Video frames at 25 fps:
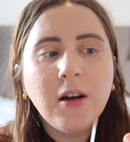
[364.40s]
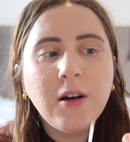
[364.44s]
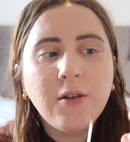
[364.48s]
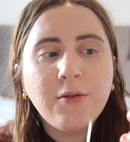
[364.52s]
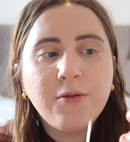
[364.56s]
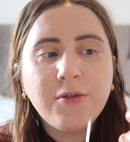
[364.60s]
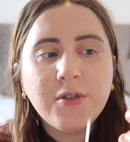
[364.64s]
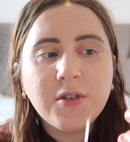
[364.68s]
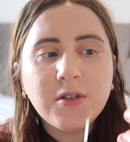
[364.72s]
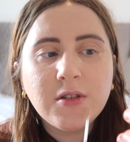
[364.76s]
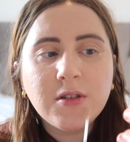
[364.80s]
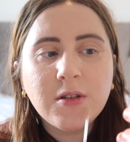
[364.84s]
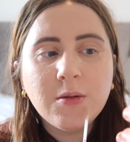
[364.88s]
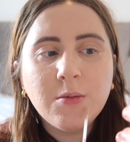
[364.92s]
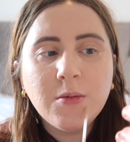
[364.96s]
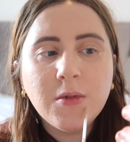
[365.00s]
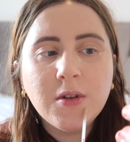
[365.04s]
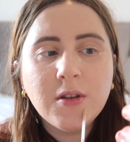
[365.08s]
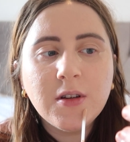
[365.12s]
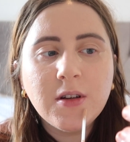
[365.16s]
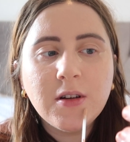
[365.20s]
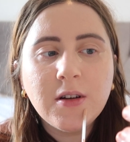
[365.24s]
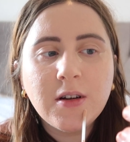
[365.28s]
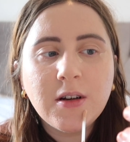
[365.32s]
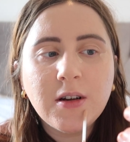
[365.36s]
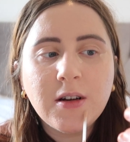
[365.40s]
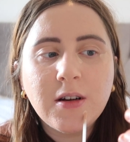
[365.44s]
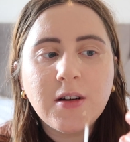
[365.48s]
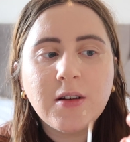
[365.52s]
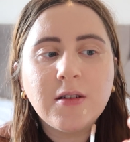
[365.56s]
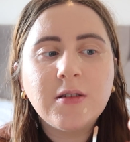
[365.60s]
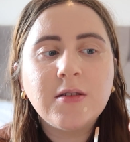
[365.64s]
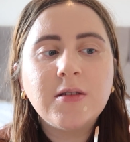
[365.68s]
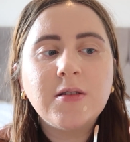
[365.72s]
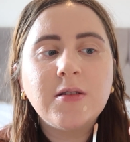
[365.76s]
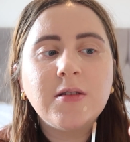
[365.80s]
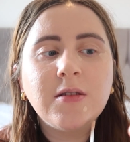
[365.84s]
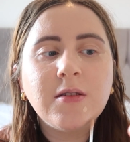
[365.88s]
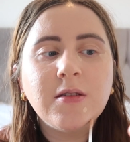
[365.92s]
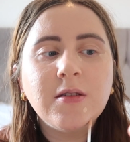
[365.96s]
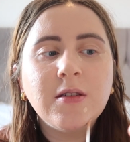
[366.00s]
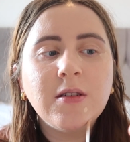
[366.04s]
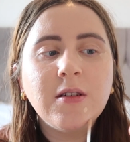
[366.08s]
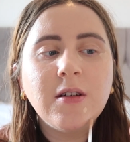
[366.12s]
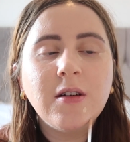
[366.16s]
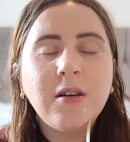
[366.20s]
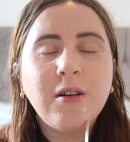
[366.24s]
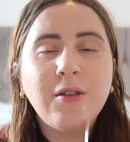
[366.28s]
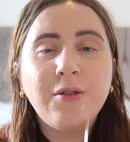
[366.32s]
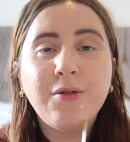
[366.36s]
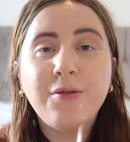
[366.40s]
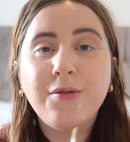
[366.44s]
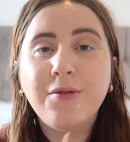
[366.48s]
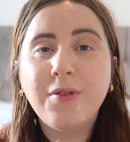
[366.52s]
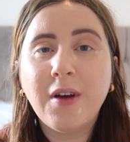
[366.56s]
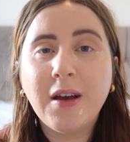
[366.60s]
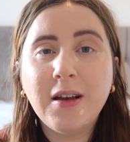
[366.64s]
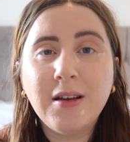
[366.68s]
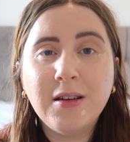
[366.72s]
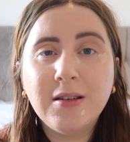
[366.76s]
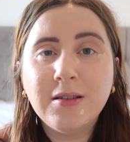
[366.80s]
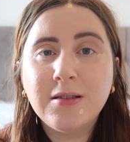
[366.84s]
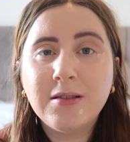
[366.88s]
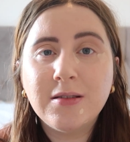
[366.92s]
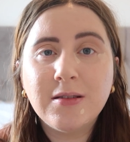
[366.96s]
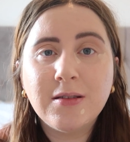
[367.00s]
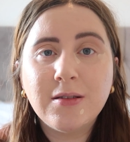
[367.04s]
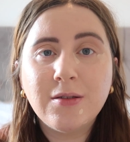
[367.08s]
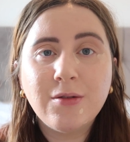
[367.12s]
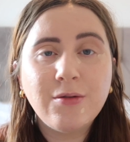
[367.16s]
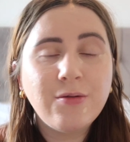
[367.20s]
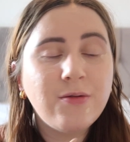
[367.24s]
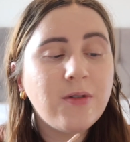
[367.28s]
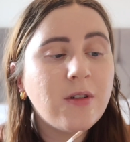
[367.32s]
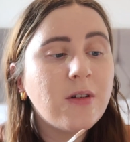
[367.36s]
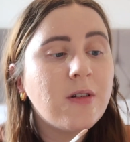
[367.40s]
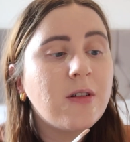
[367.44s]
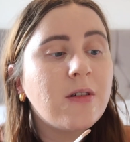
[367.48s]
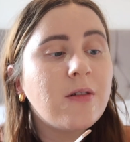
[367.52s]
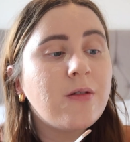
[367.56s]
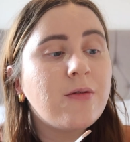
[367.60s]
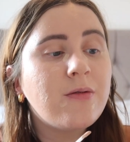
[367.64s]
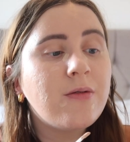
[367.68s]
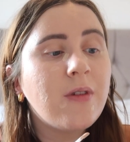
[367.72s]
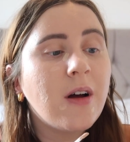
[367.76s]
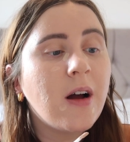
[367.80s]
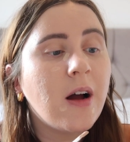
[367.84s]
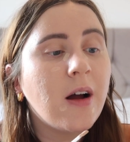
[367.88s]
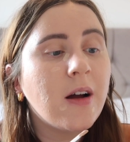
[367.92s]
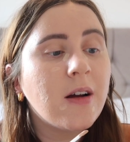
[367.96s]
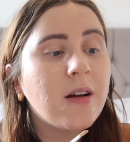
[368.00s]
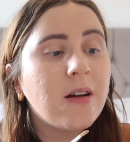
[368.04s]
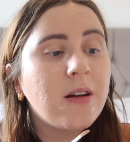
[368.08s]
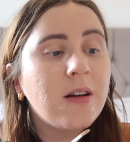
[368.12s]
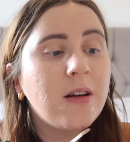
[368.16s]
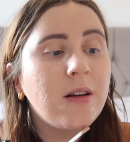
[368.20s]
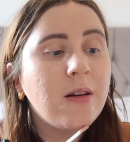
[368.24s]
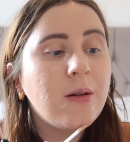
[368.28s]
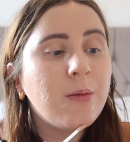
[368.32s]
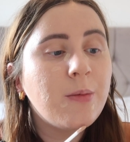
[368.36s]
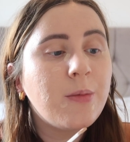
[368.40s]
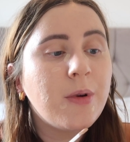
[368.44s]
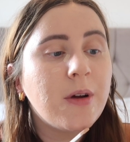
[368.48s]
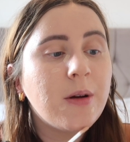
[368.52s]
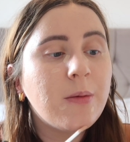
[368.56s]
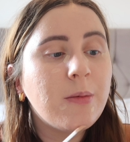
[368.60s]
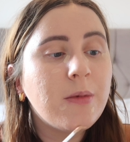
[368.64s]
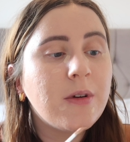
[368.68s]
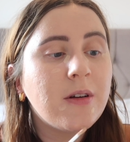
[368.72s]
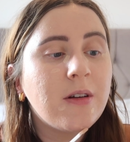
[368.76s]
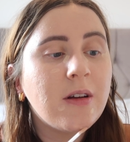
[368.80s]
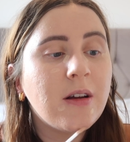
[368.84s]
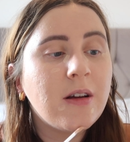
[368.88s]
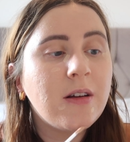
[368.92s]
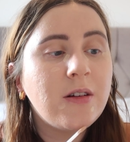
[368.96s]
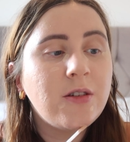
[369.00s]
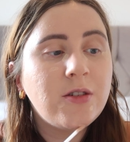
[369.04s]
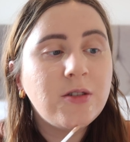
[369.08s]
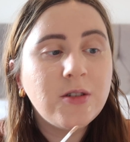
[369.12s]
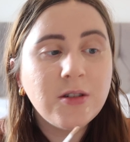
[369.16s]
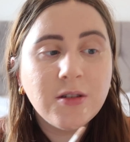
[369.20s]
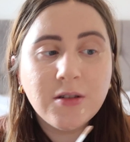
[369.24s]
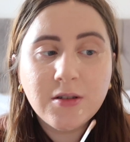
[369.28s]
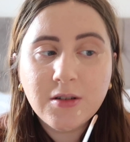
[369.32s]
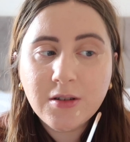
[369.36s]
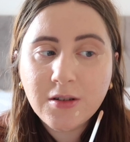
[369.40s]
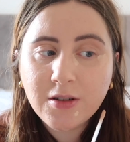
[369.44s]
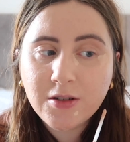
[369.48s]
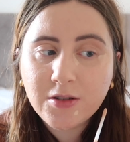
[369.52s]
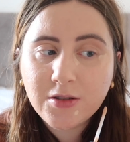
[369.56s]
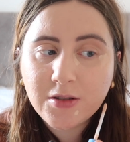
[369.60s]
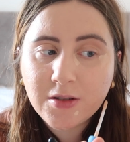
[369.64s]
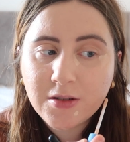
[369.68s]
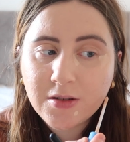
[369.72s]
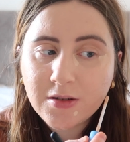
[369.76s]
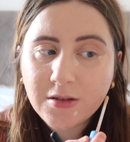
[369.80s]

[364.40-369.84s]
And for someone that has a face full of acne and pigmentation, I